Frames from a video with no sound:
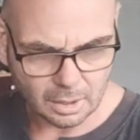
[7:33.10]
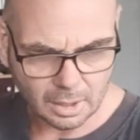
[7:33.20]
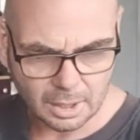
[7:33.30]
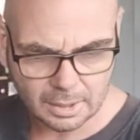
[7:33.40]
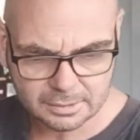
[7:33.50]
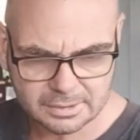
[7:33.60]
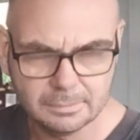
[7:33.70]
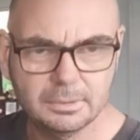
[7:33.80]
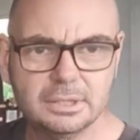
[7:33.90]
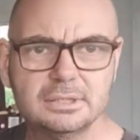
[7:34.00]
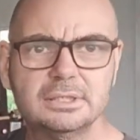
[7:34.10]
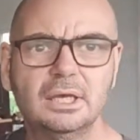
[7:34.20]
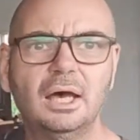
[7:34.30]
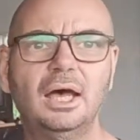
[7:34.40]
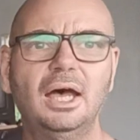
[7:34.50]

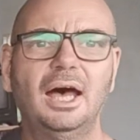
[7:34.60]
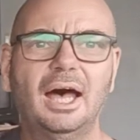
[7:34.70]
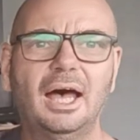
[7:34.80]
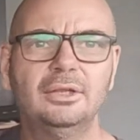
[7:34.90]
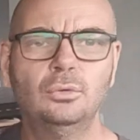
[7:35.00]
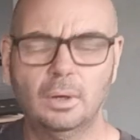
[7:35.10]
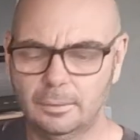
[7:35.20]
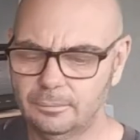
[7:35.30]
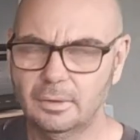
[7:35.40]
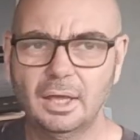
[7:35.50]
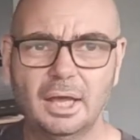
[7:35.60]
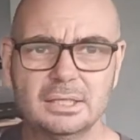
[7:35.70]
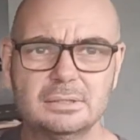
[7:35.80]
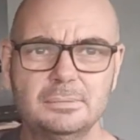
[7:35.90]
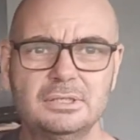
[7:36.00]
Artemisia Annua.
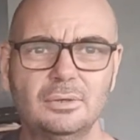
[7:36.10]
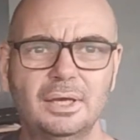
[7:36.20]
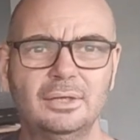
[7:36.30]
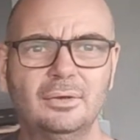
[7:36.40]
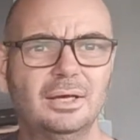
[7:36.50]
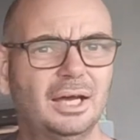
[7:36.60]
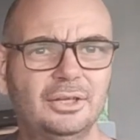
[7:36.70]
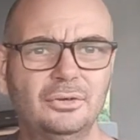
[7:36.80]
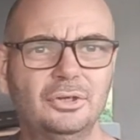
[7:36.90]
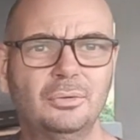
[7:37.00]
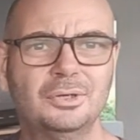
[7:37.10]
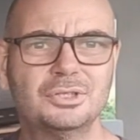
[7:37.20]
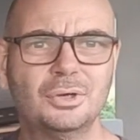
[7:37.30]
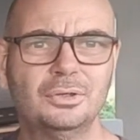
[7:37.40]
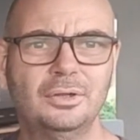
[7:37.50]
Artemisia Annua, I don't know what it's
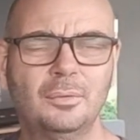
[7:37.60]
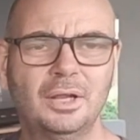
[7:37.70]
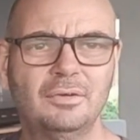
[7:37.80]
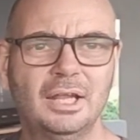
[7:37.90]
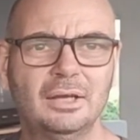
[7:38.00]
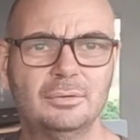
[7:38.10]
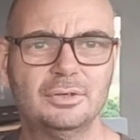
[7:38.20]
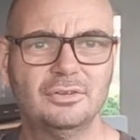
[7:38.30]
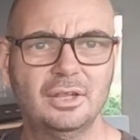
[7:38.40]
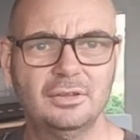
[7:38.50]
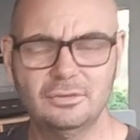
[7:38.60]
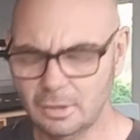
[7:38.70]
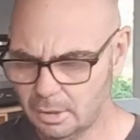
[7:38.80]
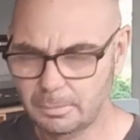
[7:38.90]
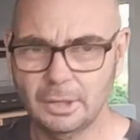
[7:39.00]
called in whatever language it is,
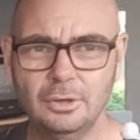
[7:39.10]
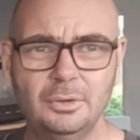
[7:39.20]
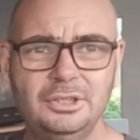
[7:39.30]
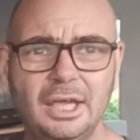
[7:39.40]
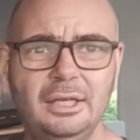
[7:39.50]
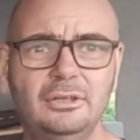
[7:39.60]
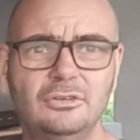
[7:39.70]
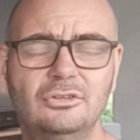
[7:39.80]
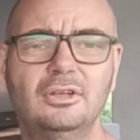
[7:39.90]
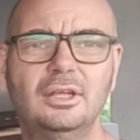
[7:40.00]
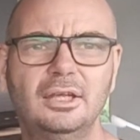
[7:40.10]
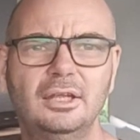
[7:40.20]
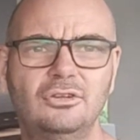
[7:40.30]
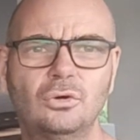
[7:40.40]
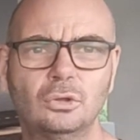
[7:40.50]
but I know in Danish it
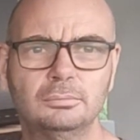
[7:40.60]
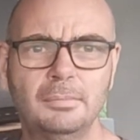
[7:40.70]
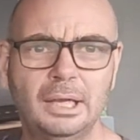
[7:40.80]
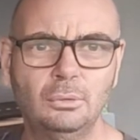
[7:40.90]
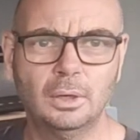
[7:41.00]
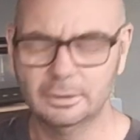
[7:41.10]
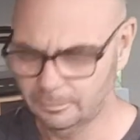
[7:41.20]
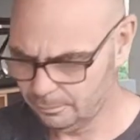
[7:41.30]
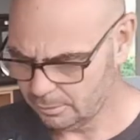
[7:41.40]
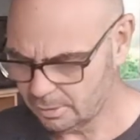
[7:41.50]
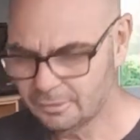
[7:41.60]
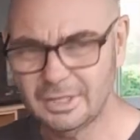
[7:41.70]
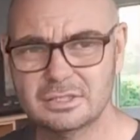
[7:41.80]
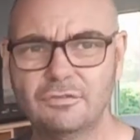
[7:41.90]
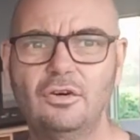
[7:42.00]
is called malurt. And
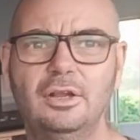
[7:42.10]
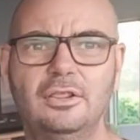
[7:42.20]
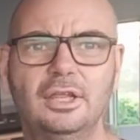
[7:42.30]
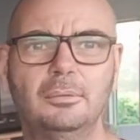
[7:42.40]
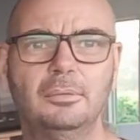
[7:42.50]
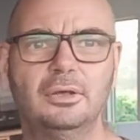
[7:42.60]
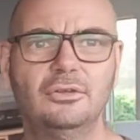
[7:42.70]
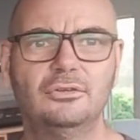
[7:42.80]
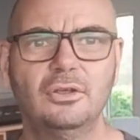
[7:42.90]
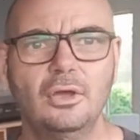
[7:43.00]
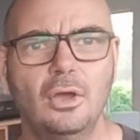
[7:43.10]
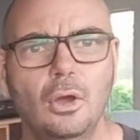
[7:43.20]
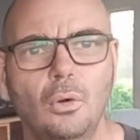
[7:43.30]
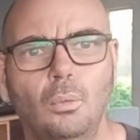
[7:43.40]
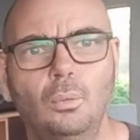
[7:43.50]
that's a funny thing because
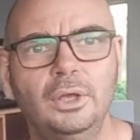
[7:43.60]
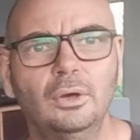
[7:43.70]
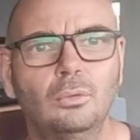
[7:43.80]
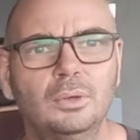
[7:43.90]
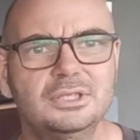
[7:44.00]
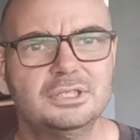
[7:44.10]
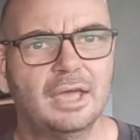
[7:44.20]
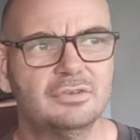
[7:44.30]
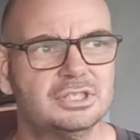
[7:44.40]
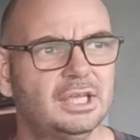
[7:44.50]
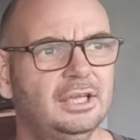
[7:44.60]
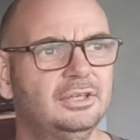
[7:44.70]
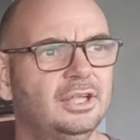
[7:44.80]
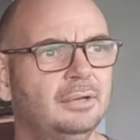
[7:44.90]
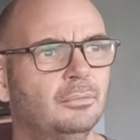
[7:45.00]
we always have a saying in
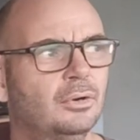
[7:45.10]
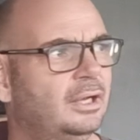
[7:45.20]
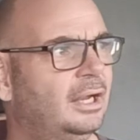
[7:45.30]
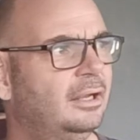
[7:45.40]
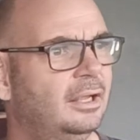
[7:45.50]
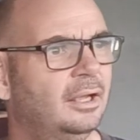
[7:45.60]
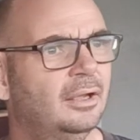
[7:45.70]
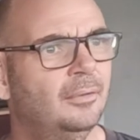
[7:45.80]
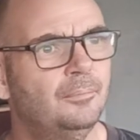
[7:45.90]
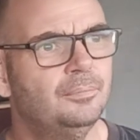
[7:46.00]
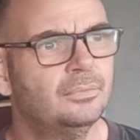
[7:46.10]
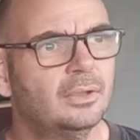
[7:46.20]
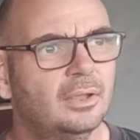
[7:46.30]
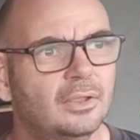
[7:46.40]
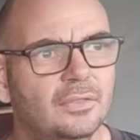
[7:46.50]
Denmark
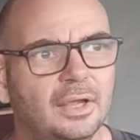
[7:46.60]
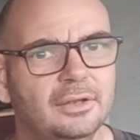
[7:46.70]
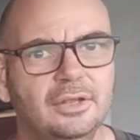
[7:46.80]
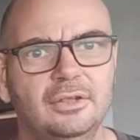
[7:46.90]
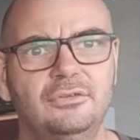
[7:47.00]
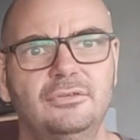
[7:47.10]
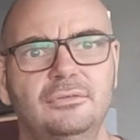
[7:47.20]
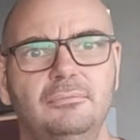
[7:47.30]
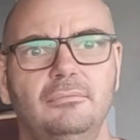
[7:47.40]
that it is